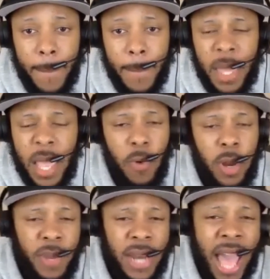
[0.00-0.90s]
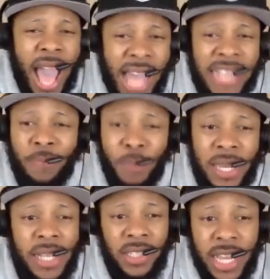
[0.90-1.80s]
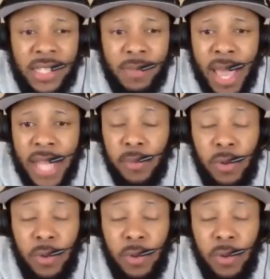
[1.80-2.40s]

It would have been a high-speed chess match.